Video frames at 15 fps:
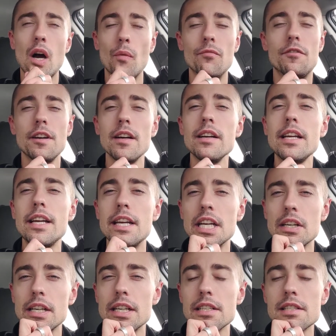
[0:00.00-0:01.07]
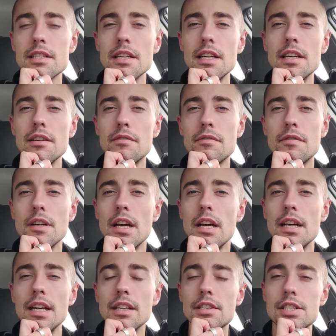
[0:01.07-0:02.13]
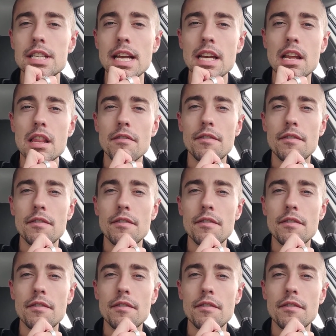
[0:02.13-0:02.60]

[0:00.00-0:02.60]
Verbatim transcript: I'm very curious if extending